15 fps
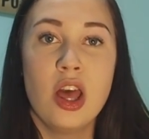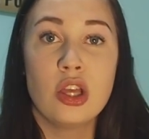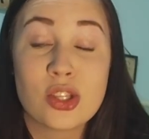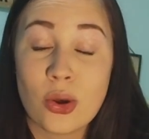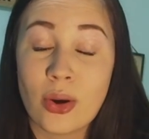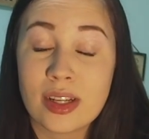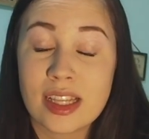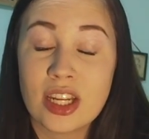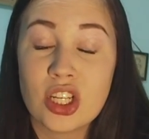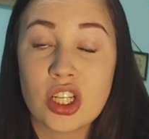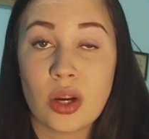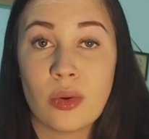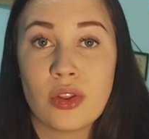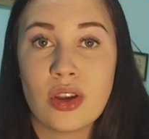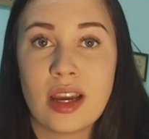So excited to
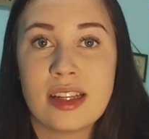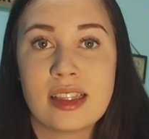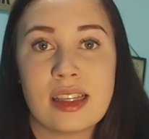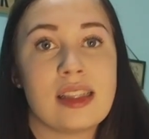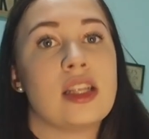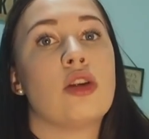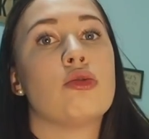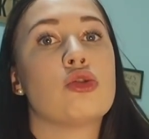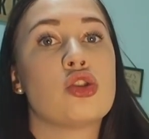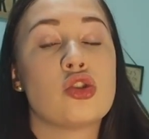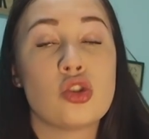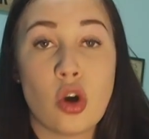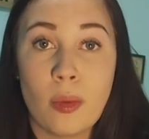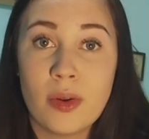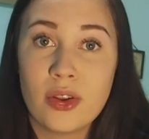share it with you guys because I know
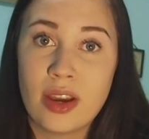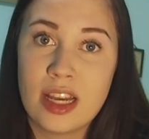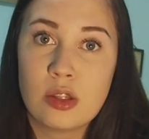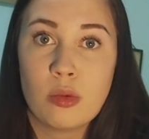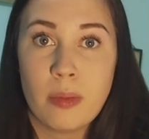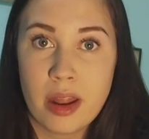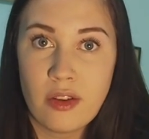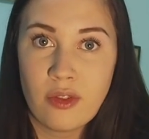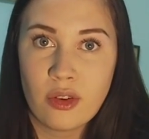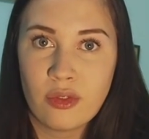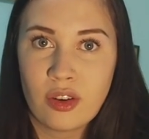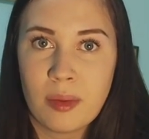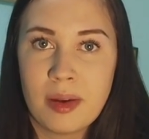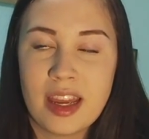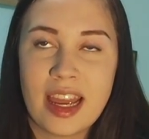so many of you guys will benefit
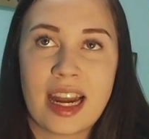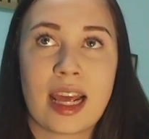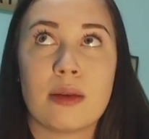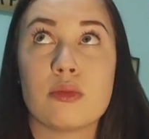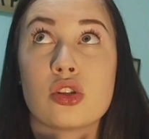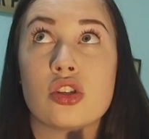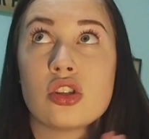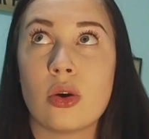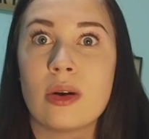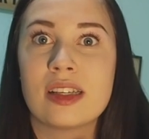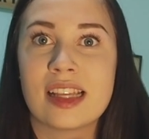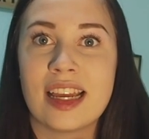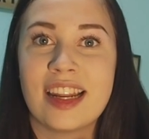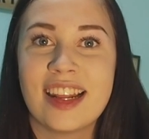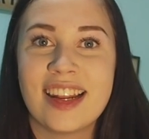from it, and I'm so
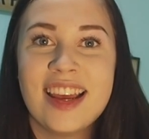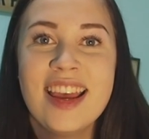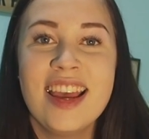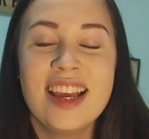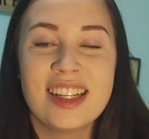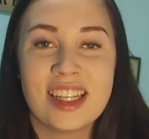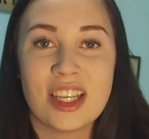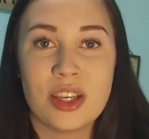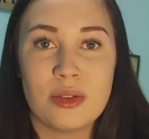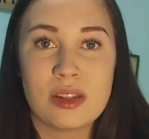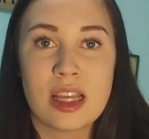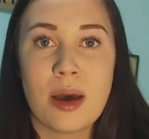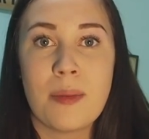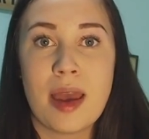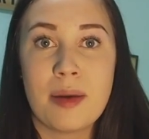excited to use
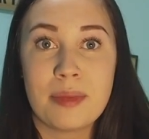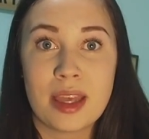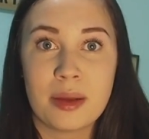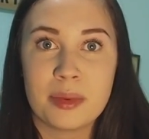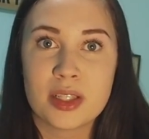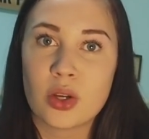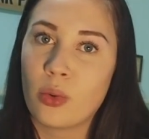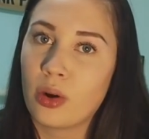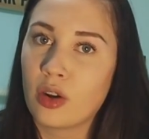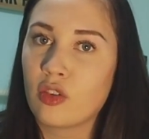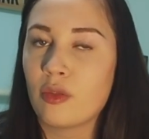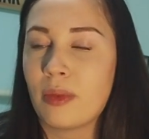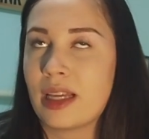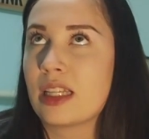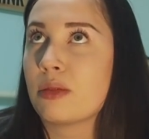them and be able to order
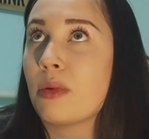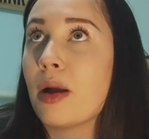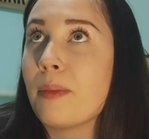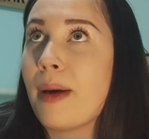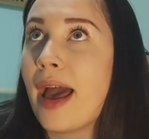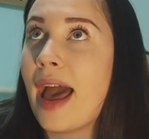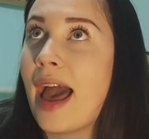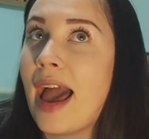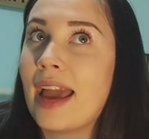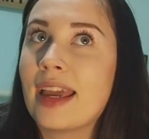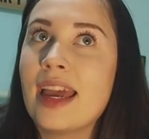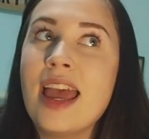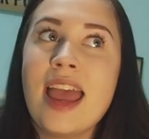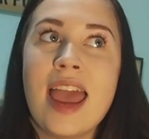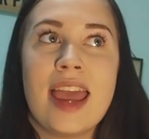from like Smart Pack
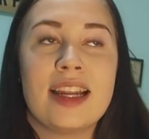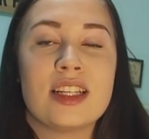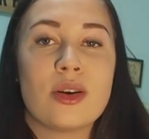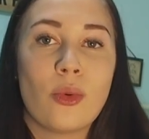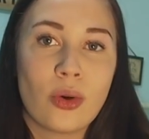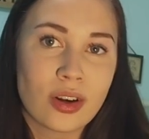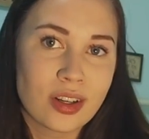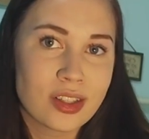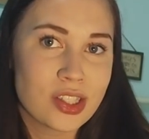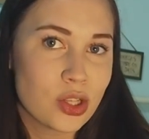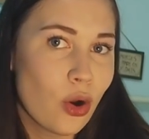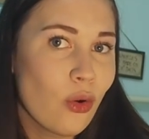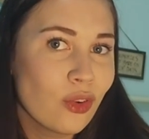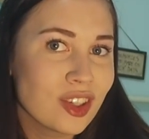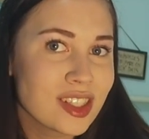and to order
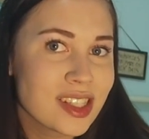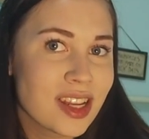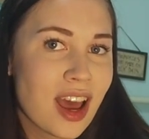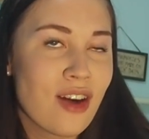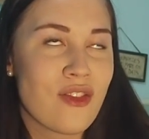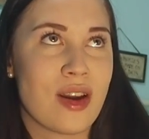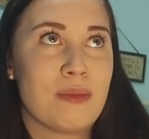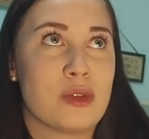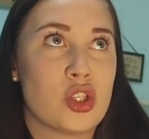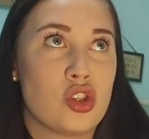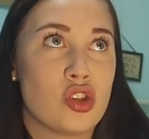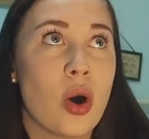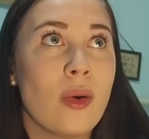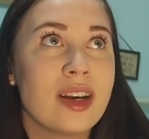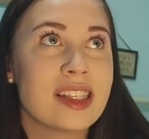Dover stuff. I'm
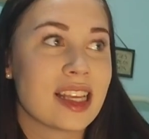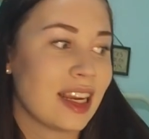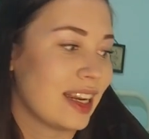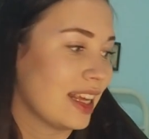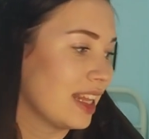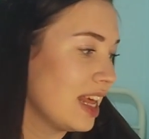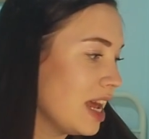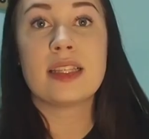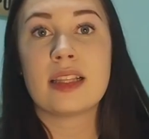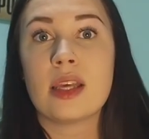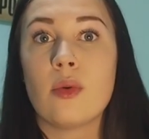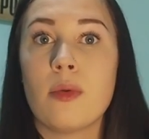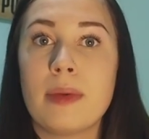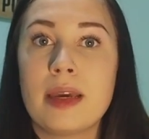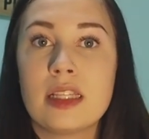so excited. Basically
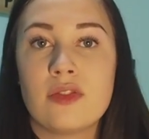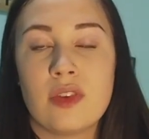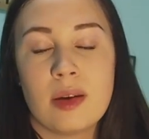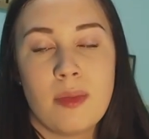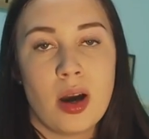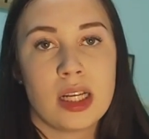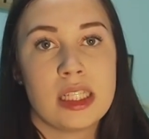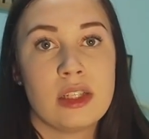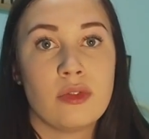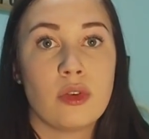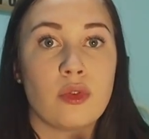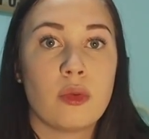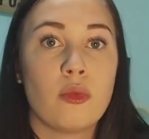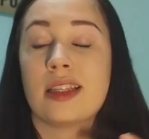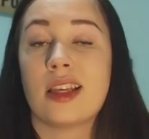what makes ViaBox different
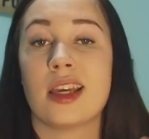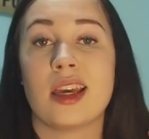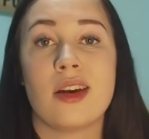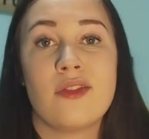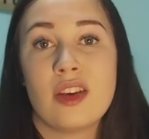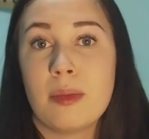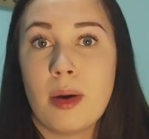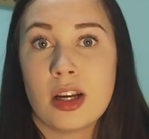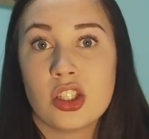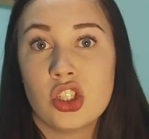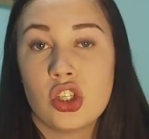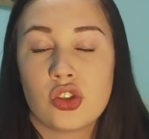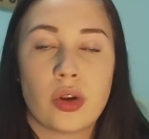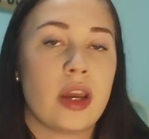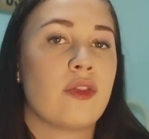from ViaBox is
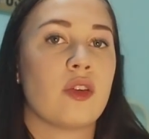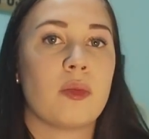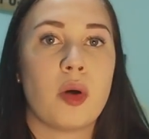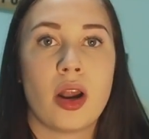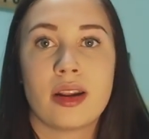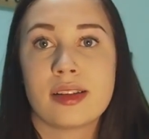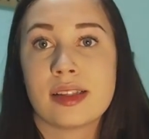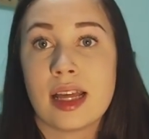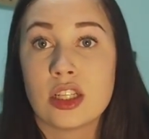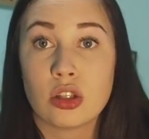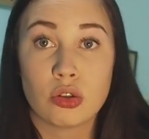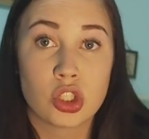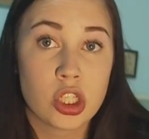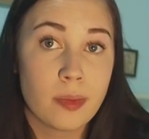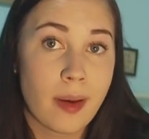just great for products that
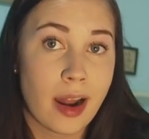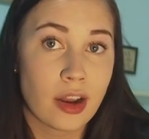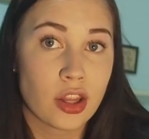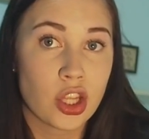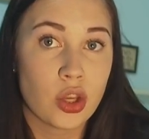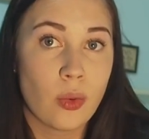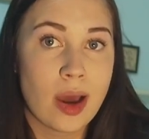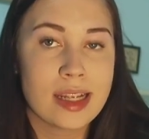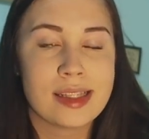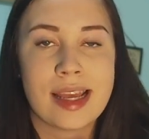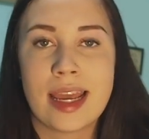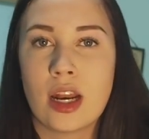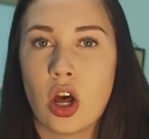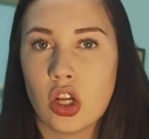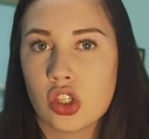don't ship out of the US,
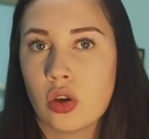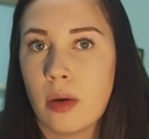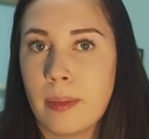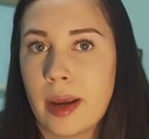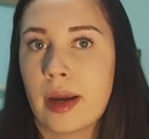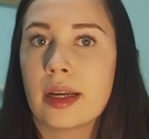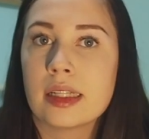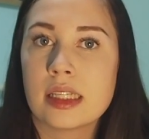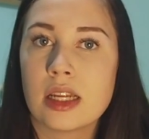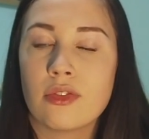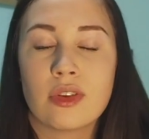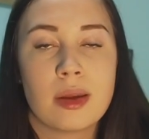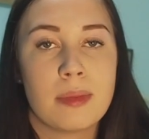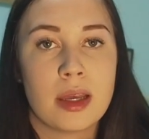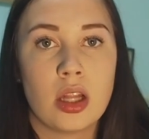and also American stuff
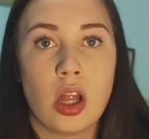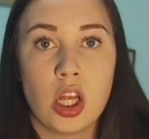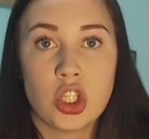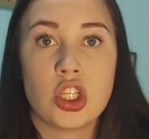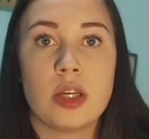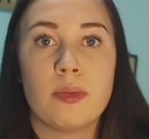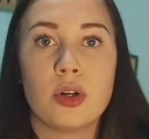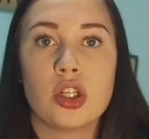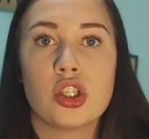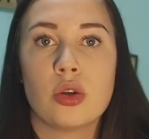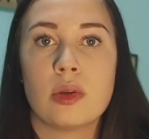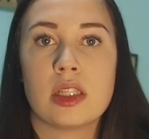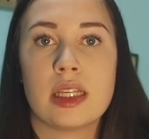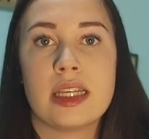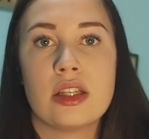can be a lot cheaper, so
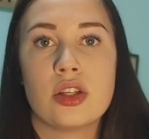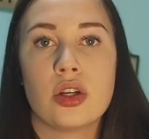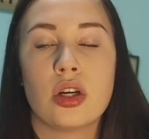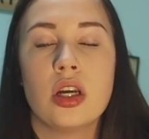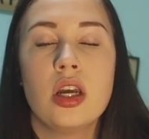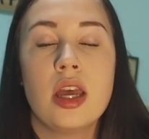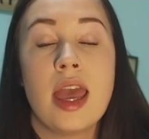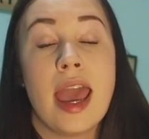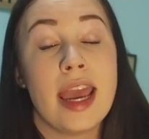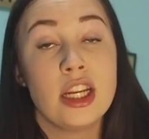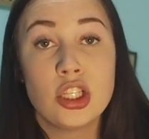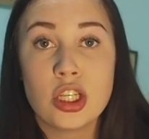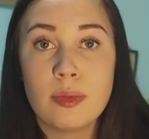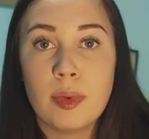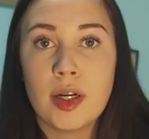it's easier
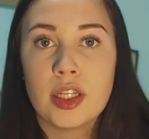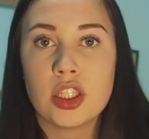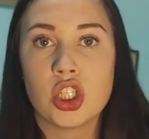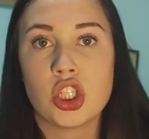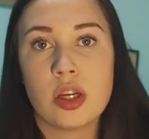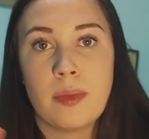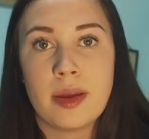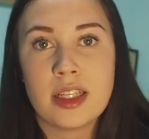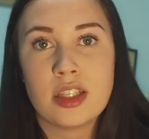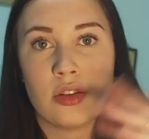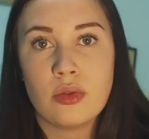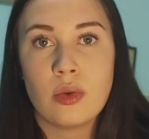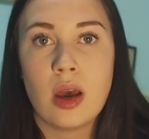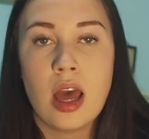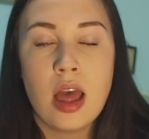and cheaper to ship it
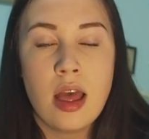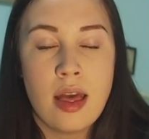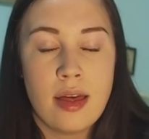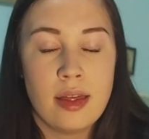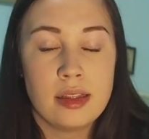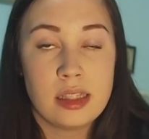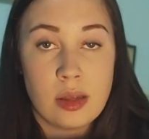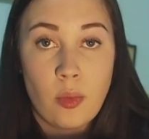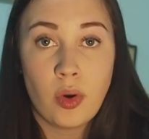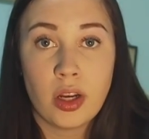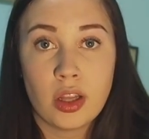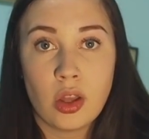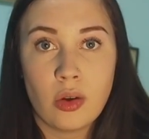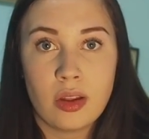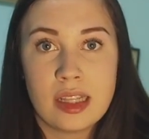to somewhere
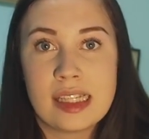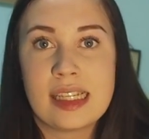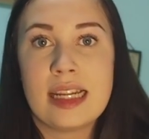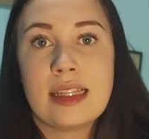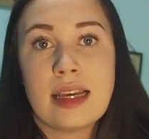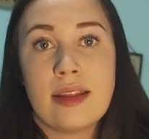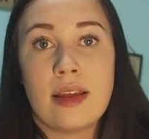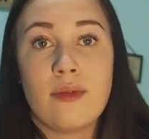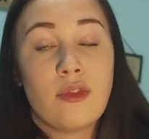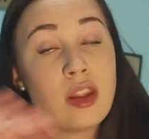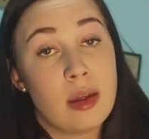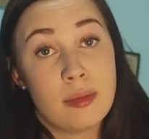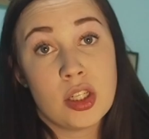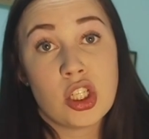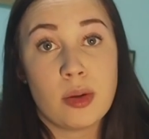local in the States and then for
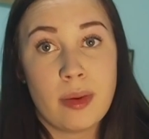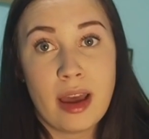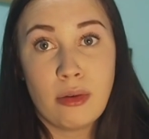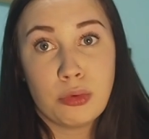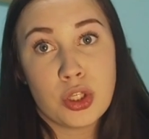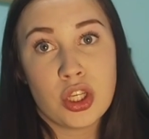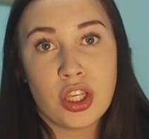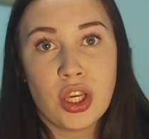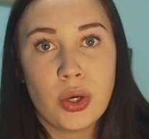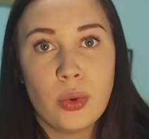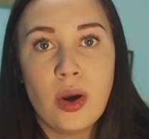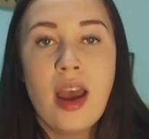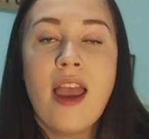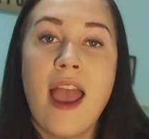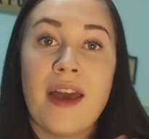them to ship it out to you.